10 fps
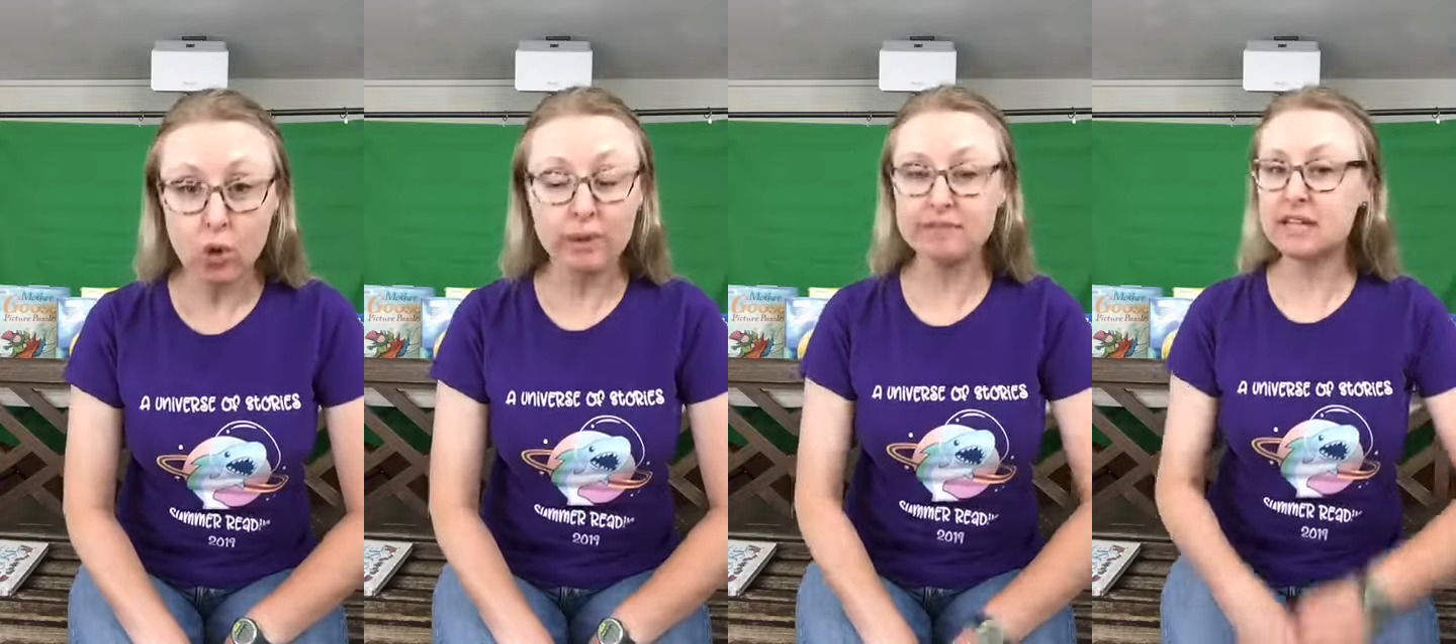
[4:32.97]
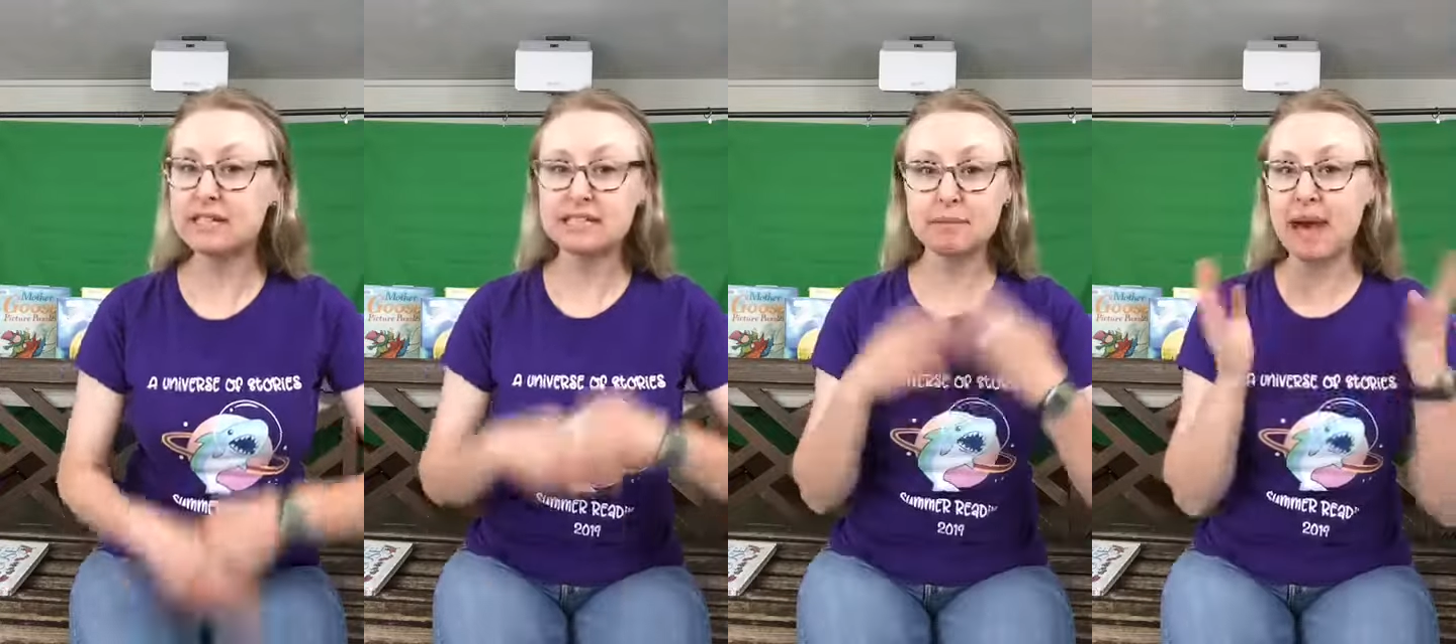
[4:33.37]
We've
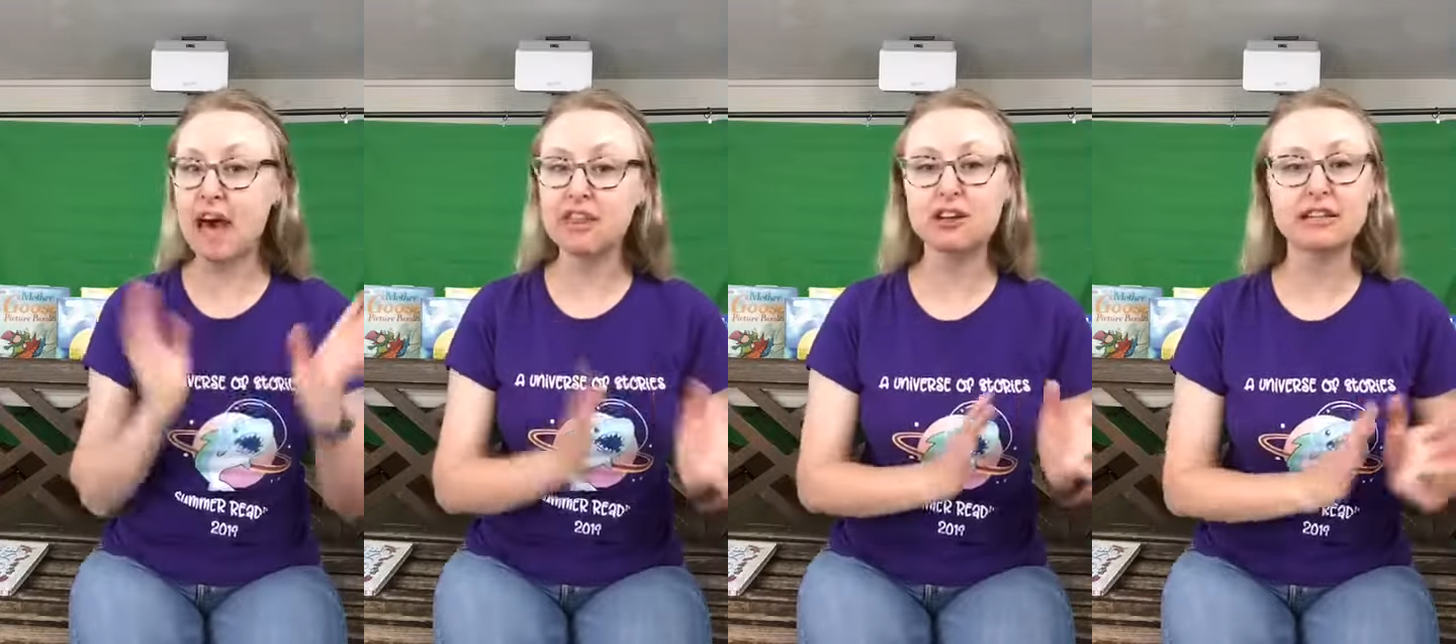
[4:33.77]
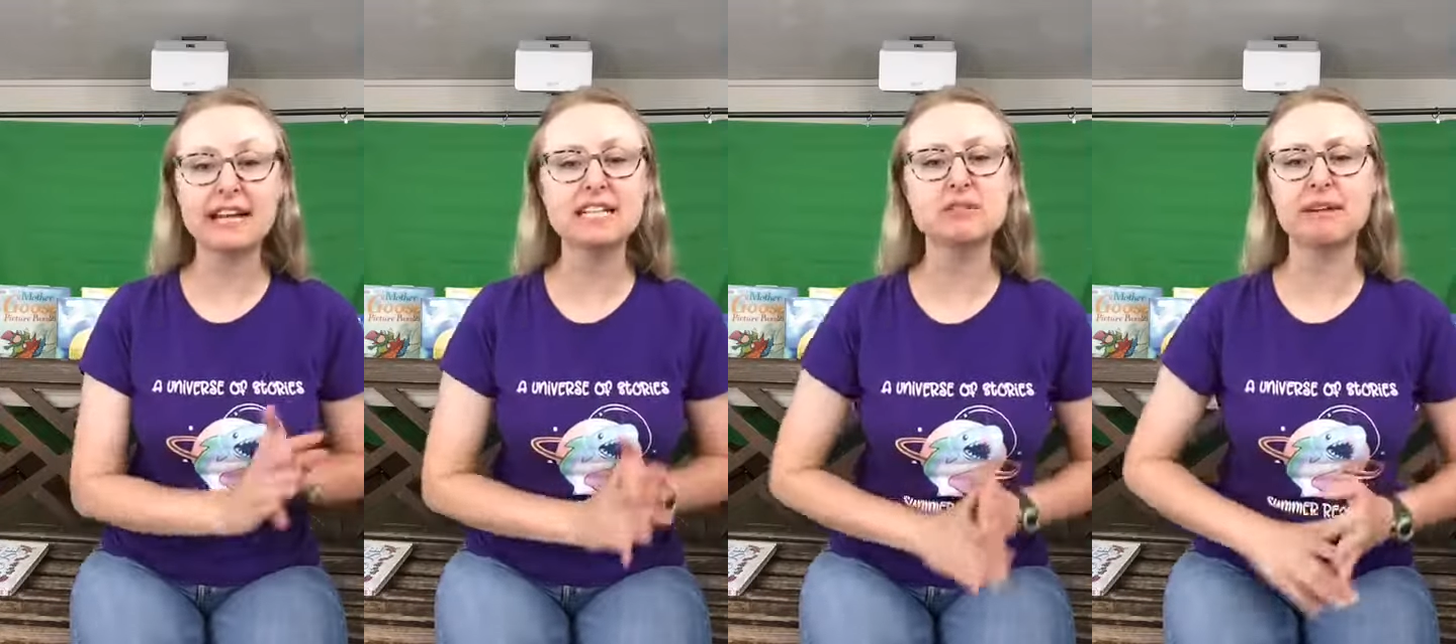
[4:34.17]
done some other
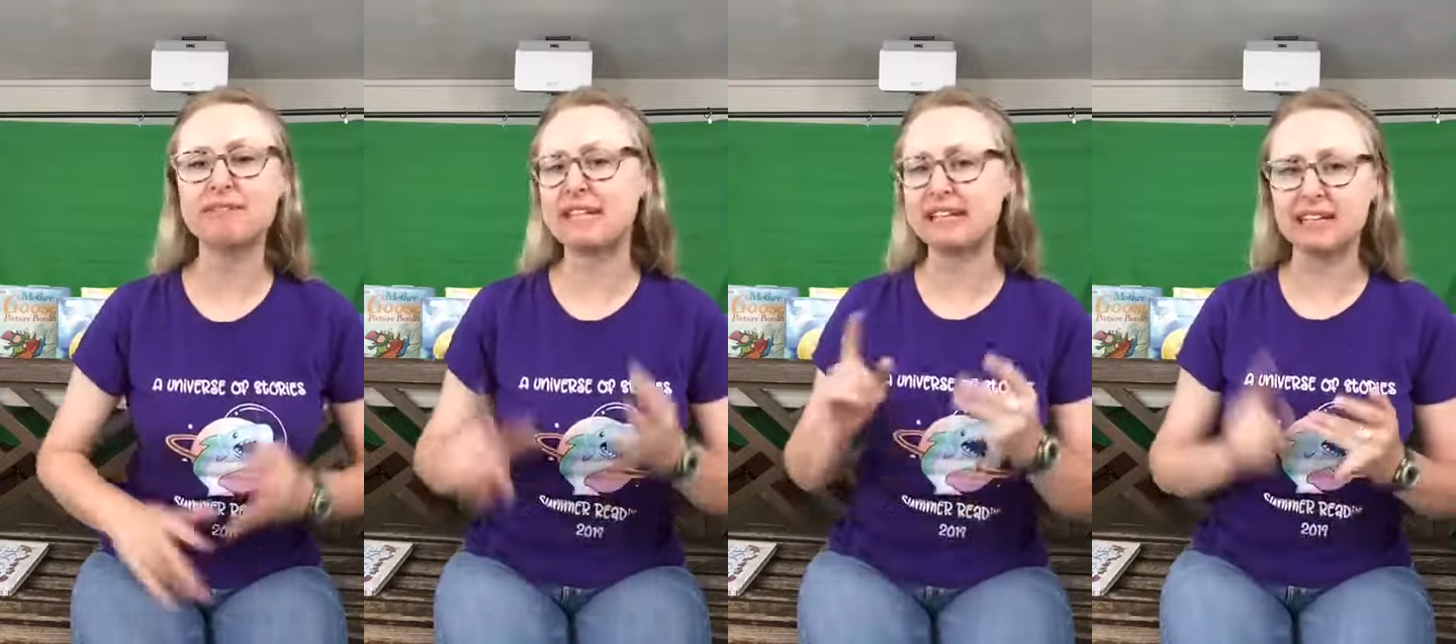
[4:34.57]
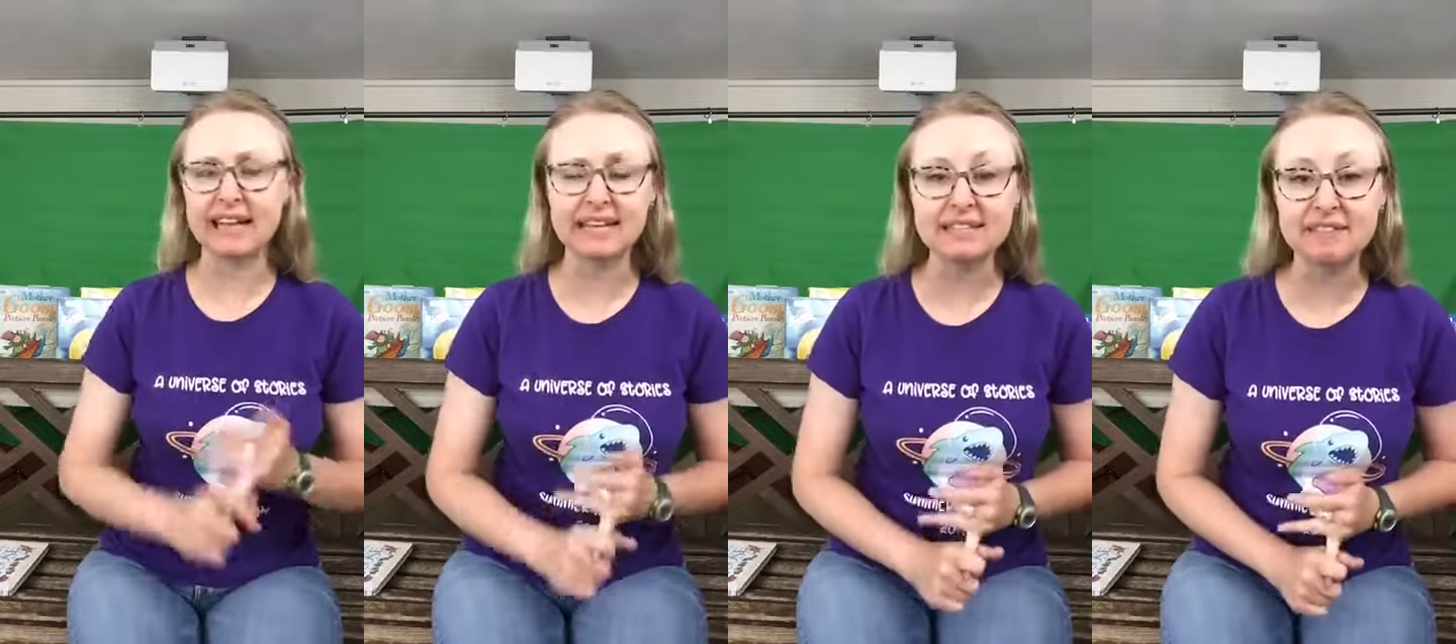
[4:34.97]
lands. We've did
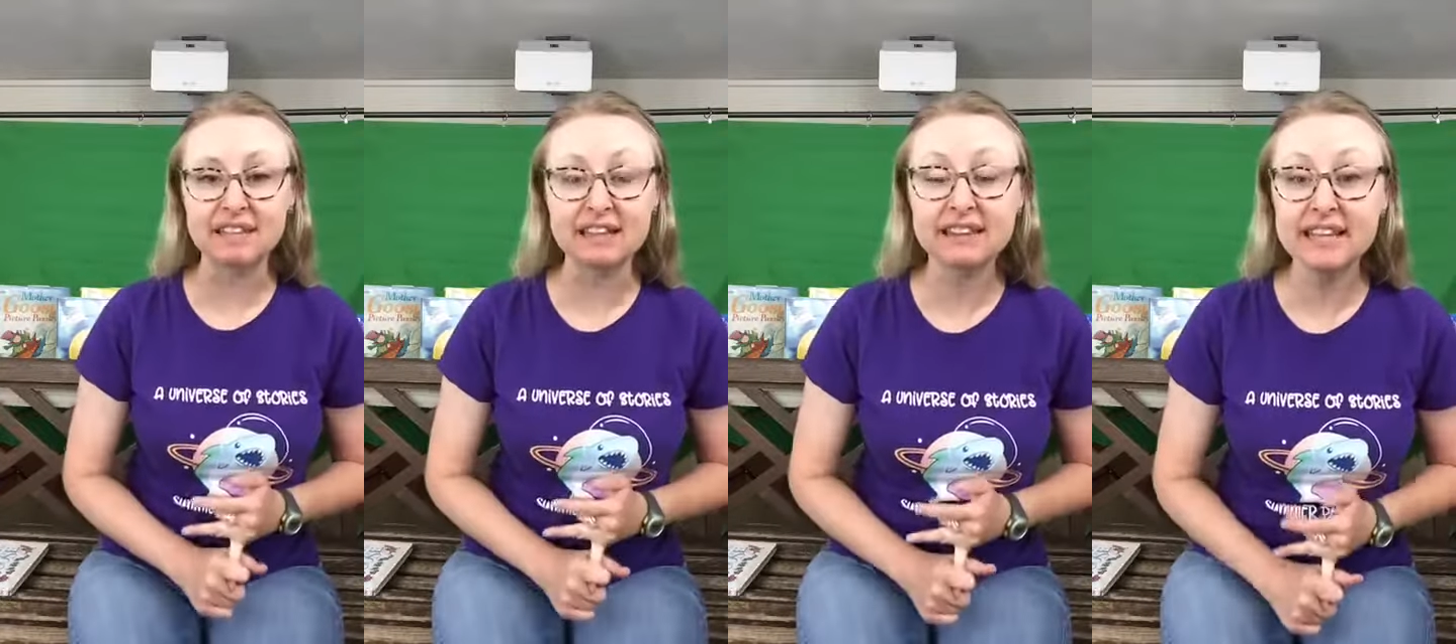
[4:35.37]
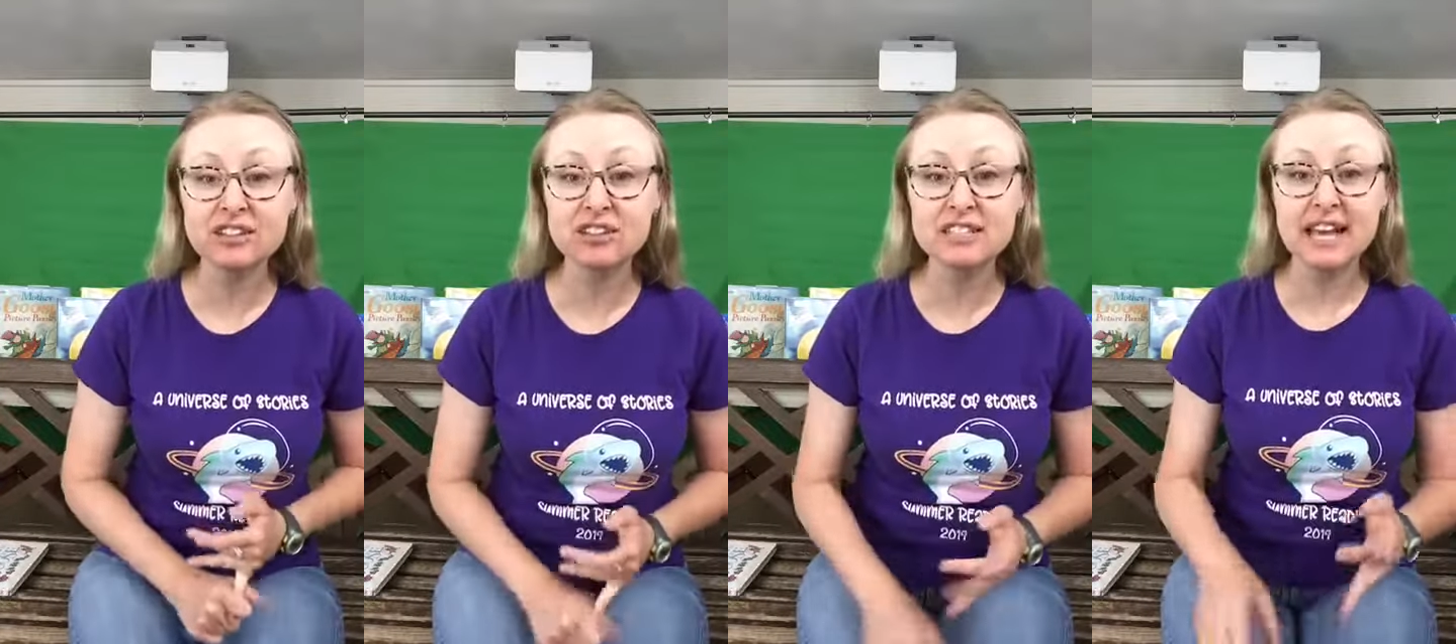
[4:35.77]
Land of the
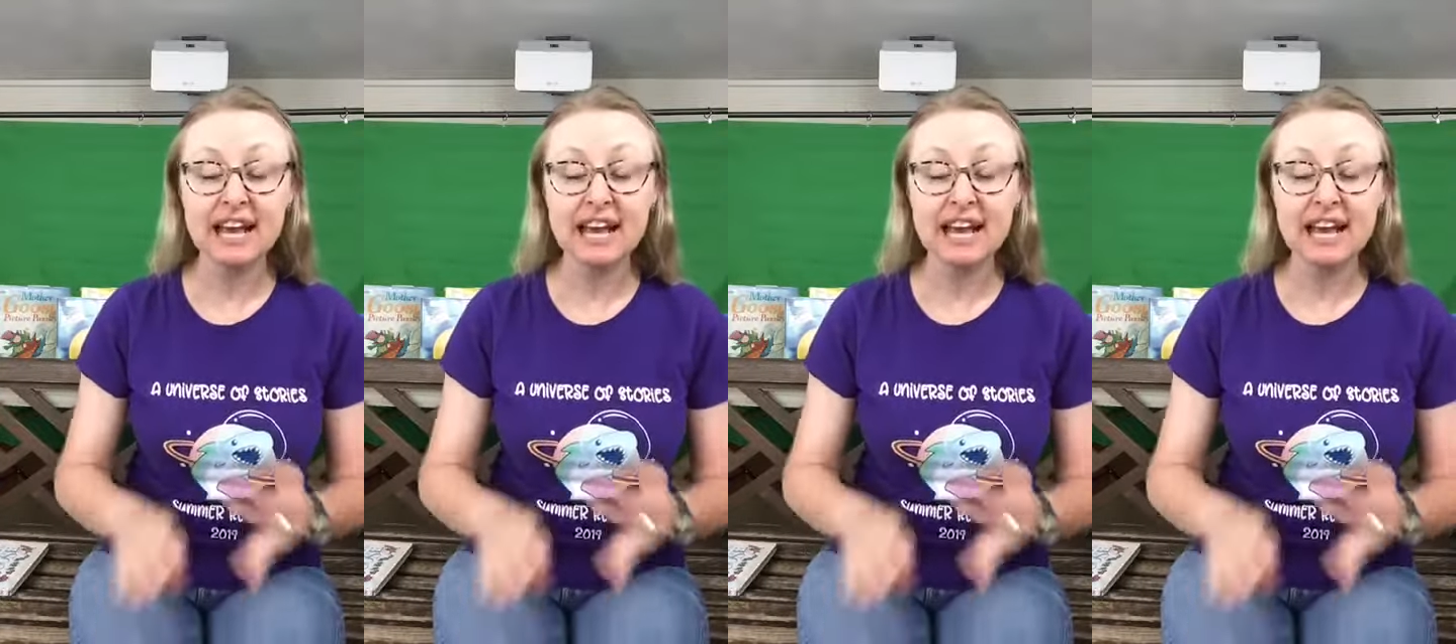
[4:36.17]
Littles,